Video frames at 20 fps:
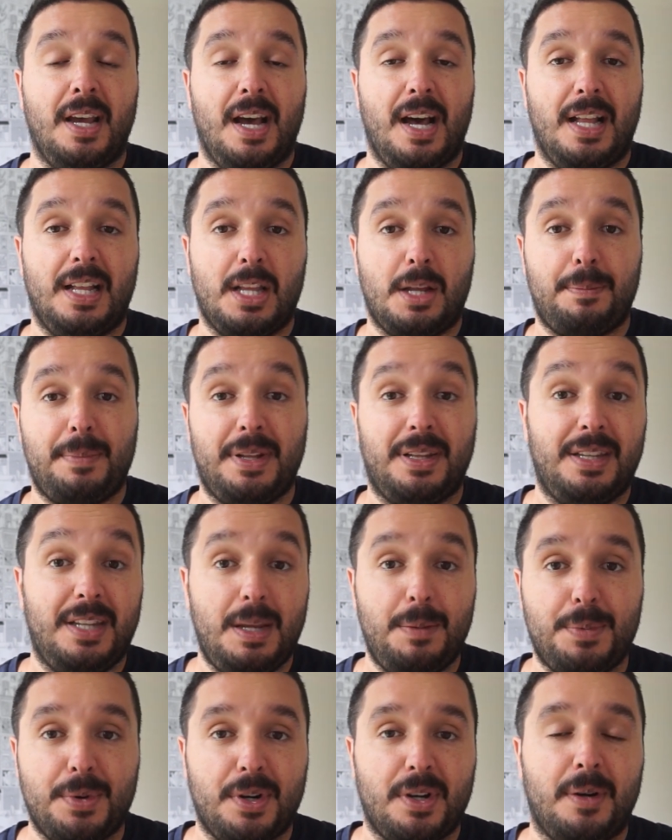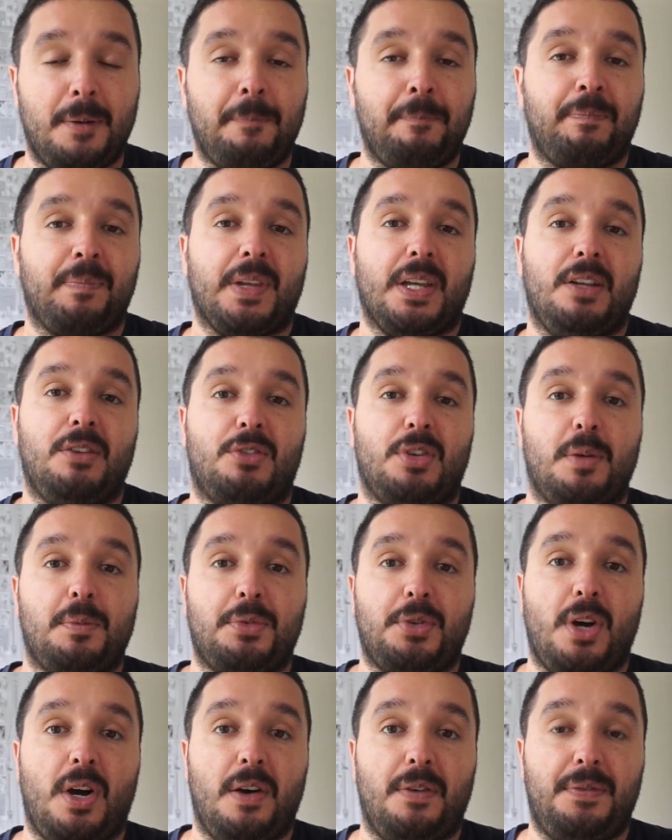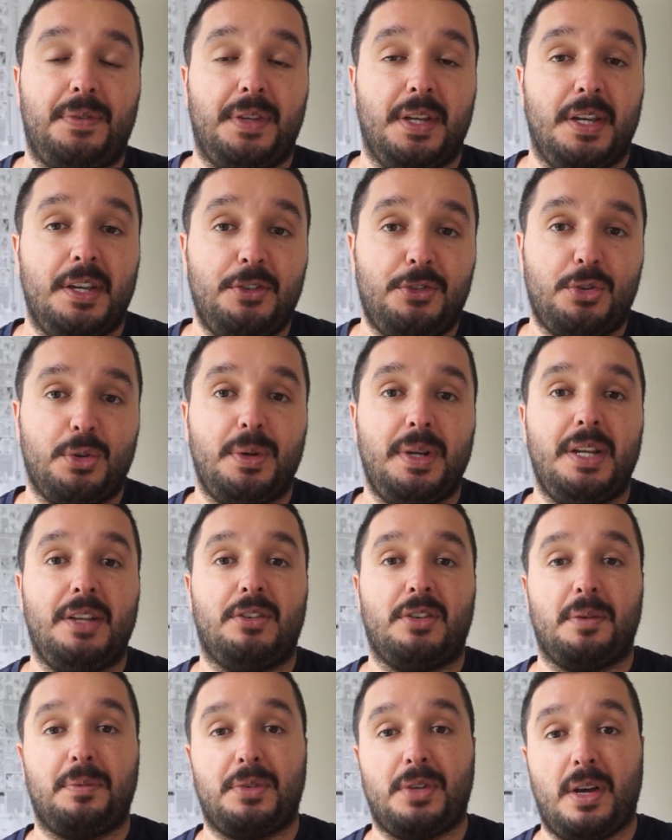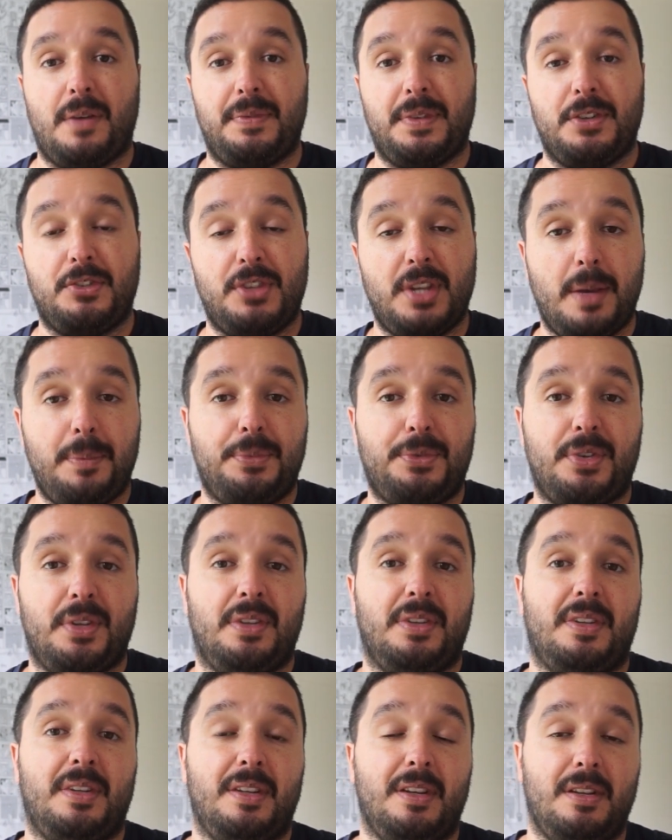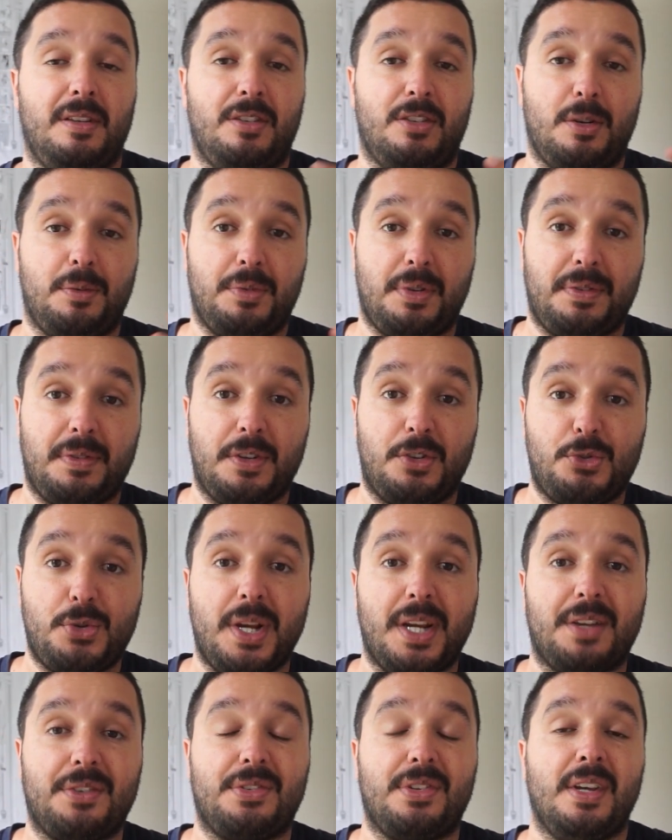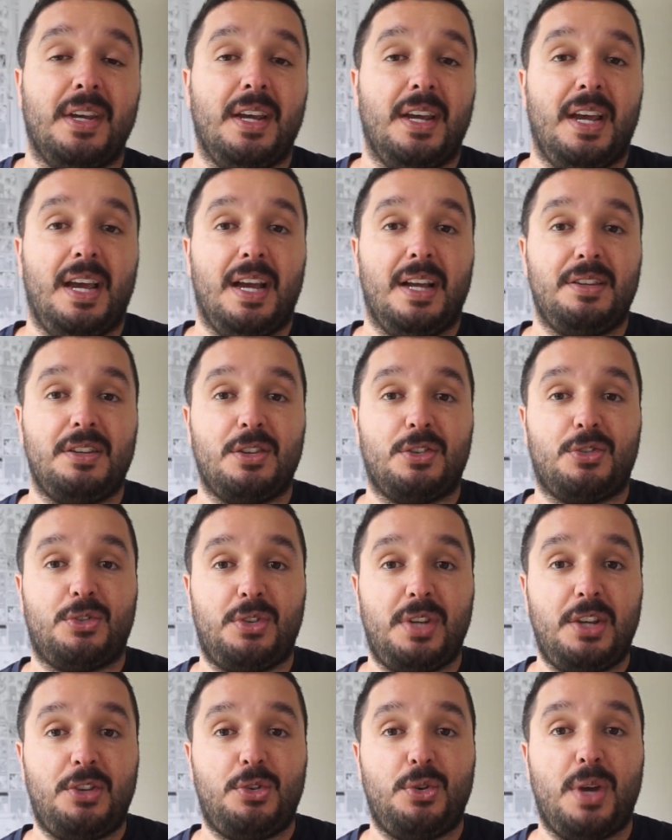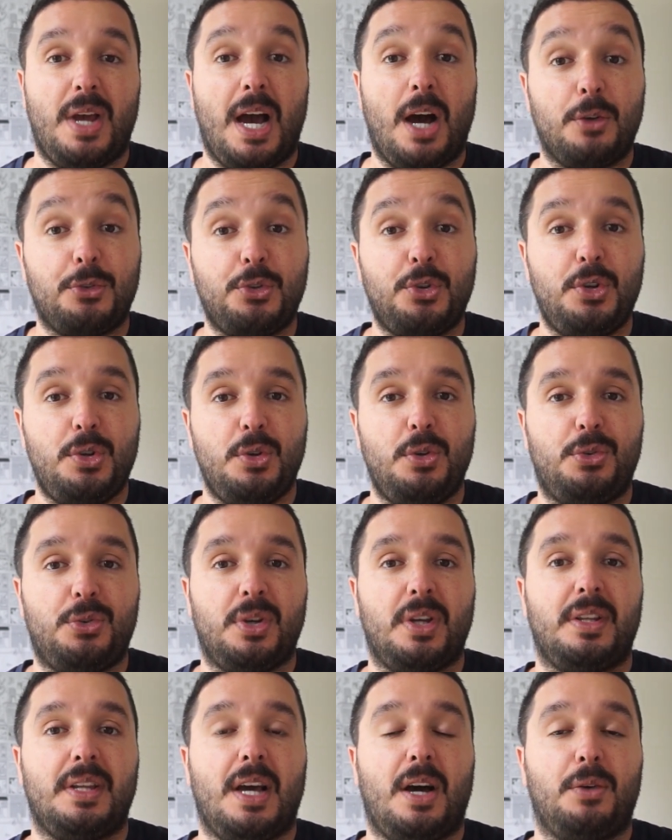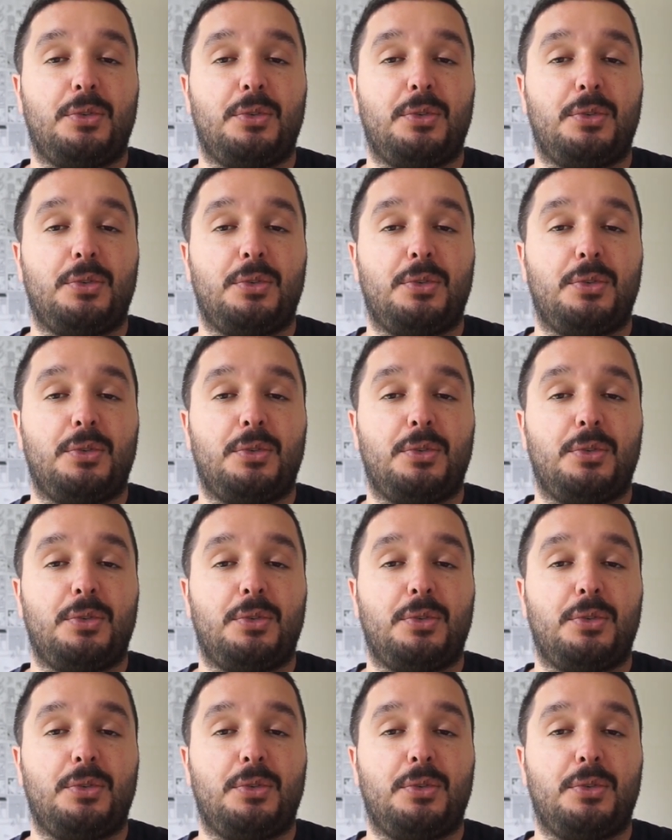a little bit deeper in terms of the history, in terms of the tips, and in terms of the tricks, and just teach you how to use it